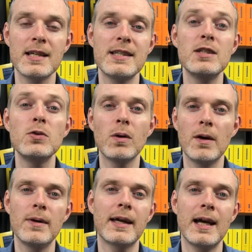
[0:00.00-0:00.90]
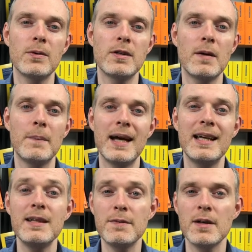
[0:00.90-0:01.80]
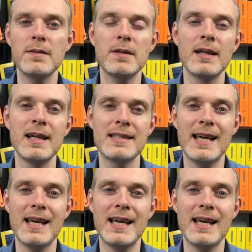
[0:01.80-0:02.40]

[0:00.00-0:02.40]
It's in your loan account. You don't pay any further